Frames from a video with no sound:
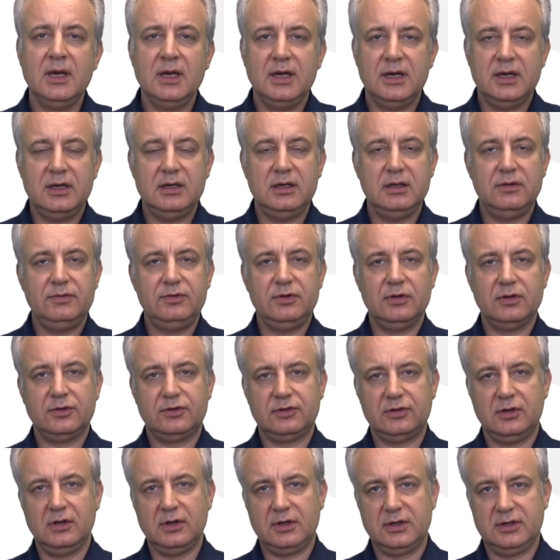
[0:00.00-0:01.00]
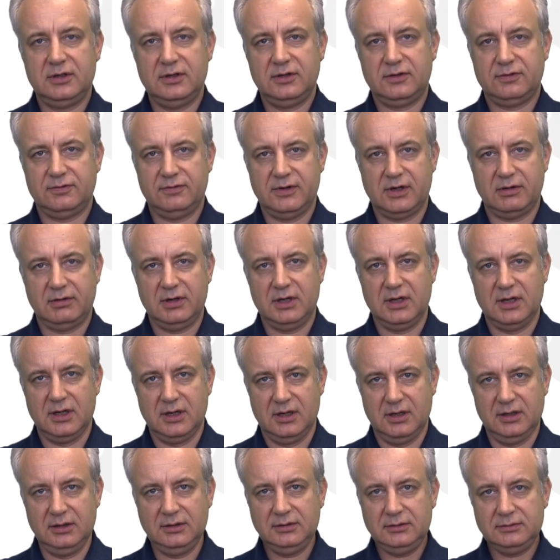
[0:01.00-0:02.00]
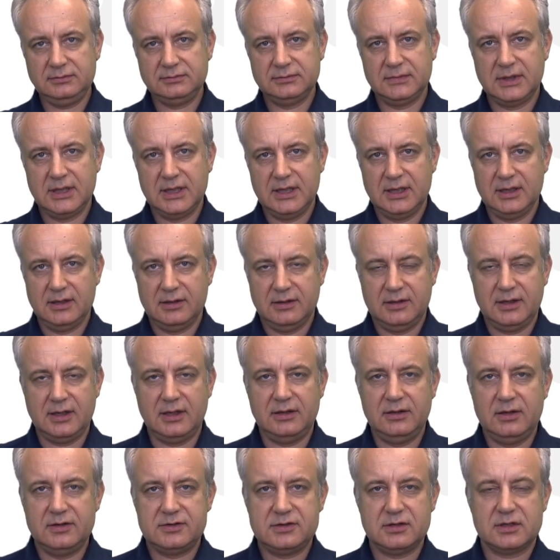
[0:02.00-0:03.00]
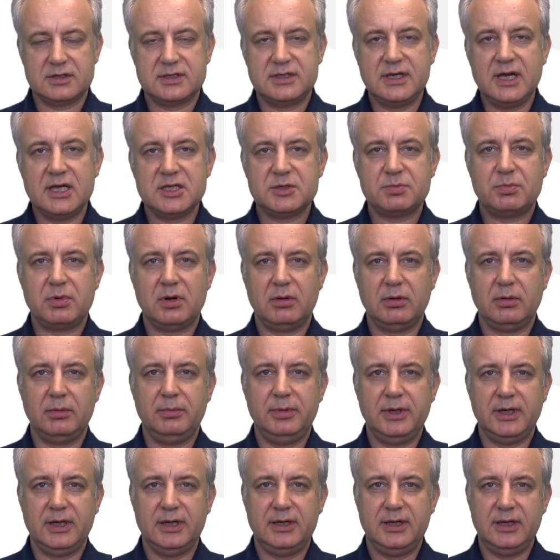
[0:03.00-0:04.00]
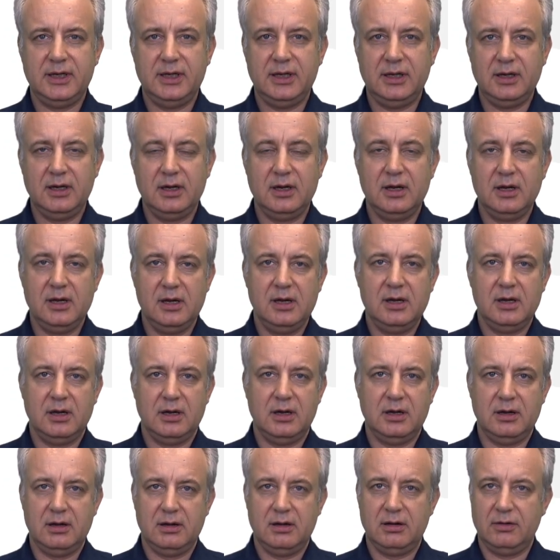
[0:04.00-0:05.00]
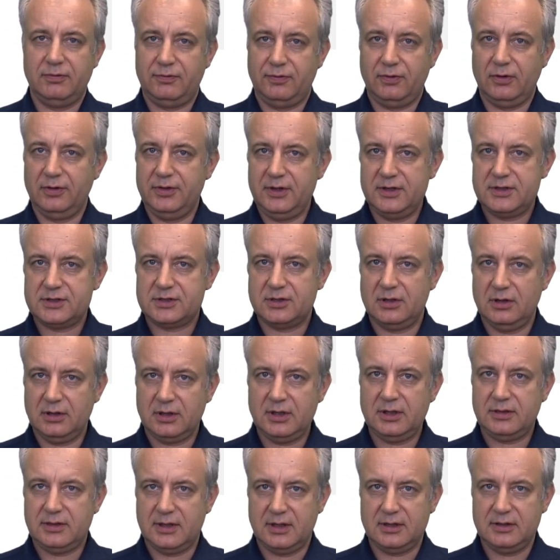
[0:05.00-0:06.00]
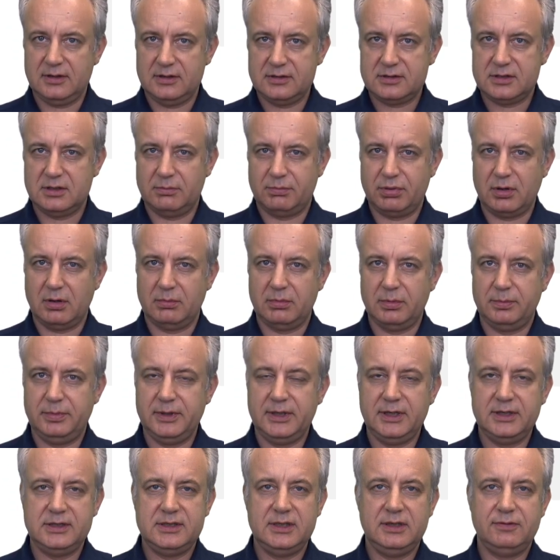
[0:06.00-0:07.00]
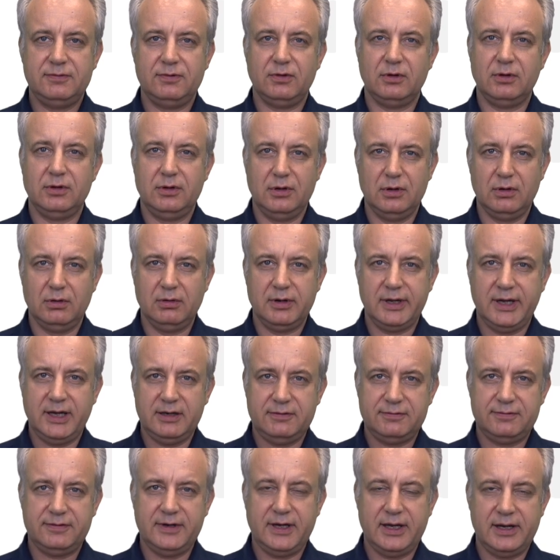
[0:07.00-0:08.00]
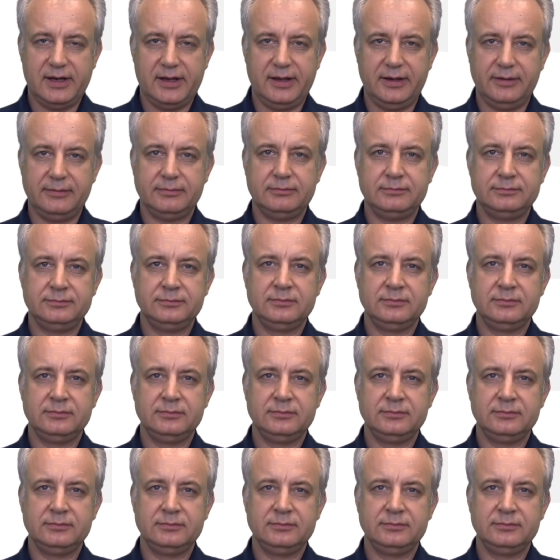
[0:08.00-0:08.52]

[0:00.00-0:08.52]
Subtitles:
And if your circuit is very long, then the success probability for this circuit, that is the probability for no gate failing,